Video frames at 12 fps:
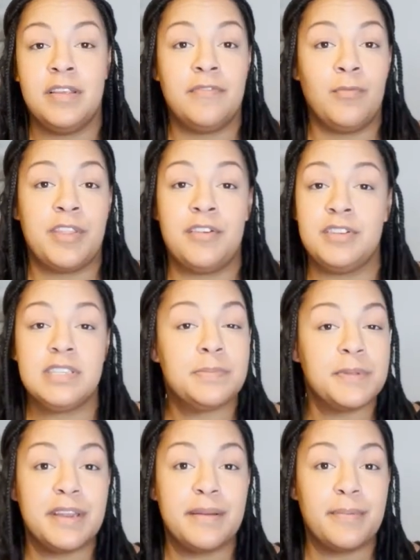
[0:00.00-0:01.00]
whether it's
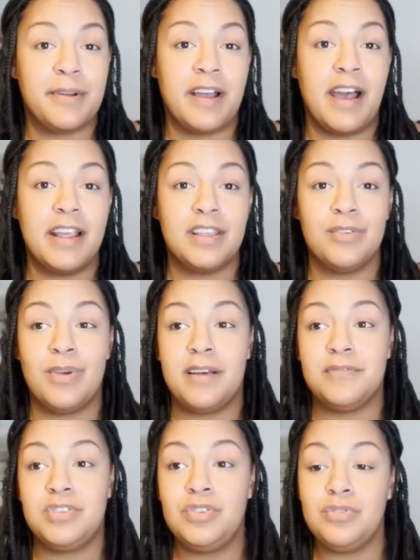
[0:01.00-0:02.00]
split up or not, you
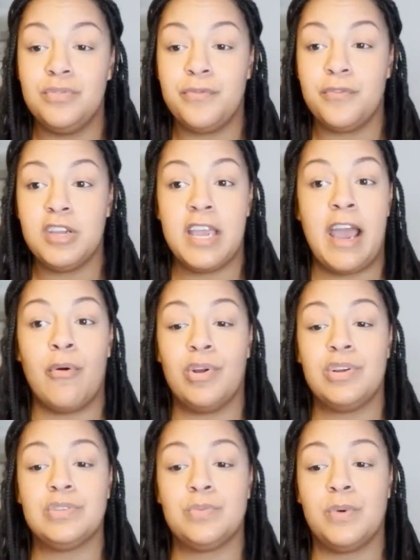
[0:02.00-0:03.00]
have 2 free
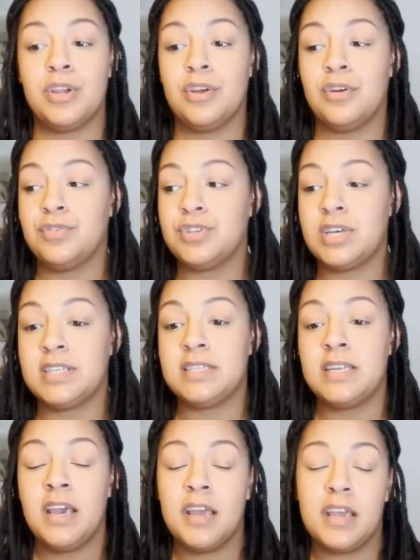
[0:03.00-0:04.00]
hours where you're just
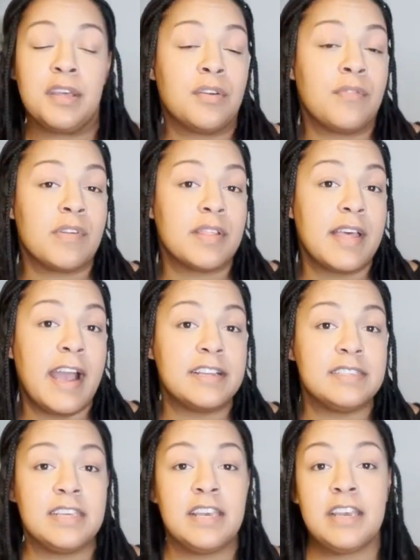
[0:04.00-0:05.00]
either
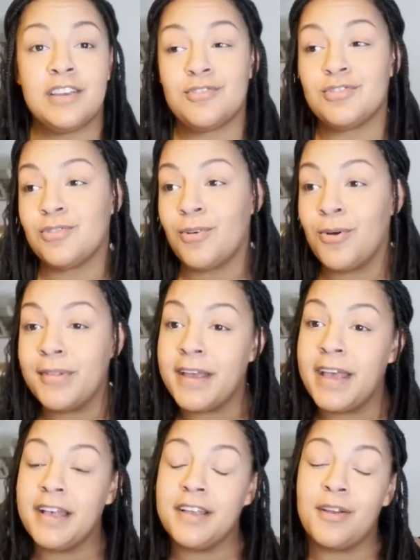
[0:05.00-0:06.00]
relaxing, you're
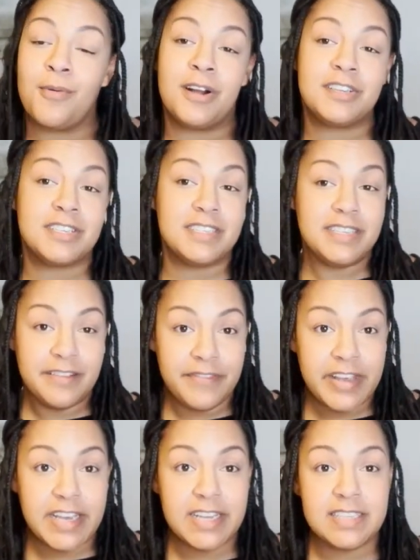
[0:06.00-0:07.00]
scrolling, you're watching
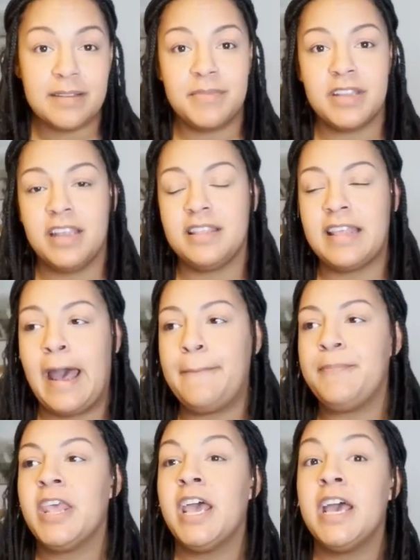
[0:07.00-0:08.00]
TV, something like that.
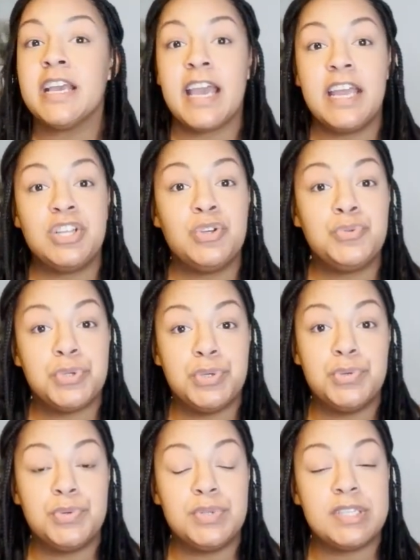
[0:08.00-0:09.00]
Can you
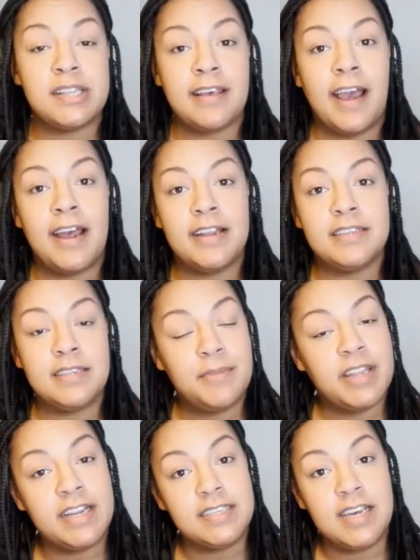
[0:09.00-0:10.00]
use that, some of
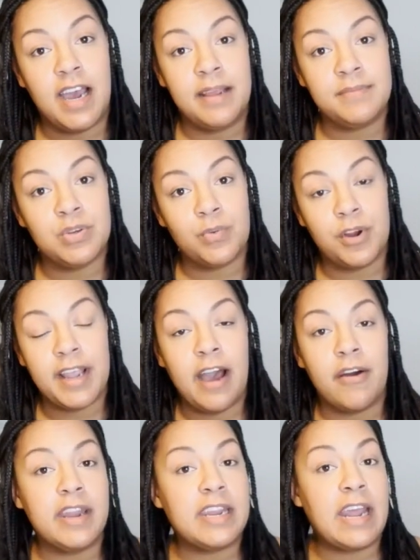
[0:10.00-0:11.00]
that time to work
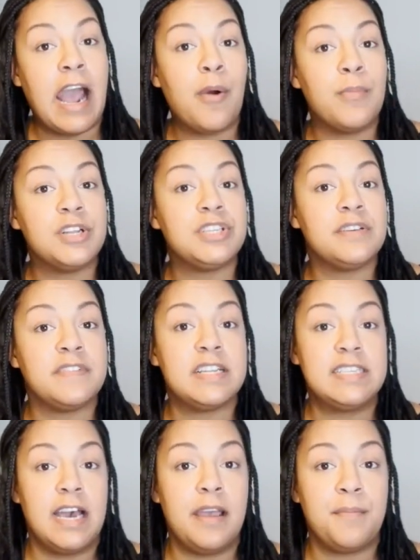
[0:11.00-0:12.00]
out? And how much of that
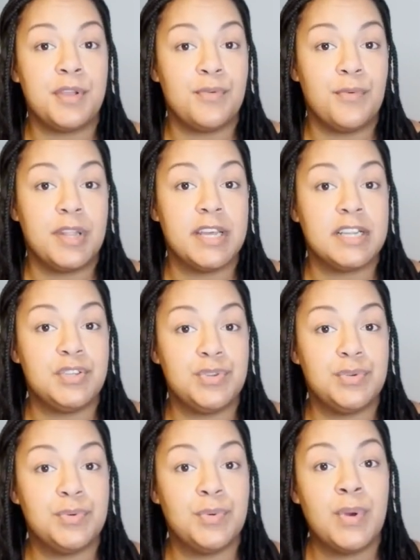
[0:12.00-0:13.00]
time are you willing
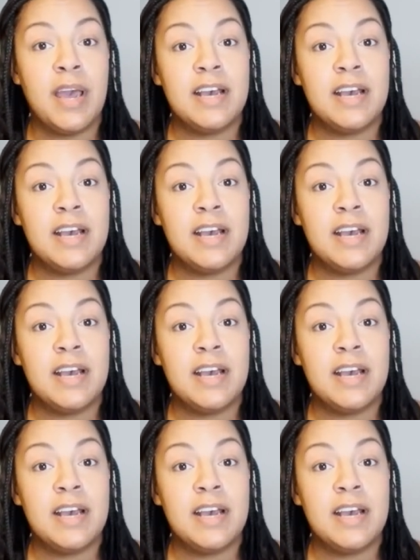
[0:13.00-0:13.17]
to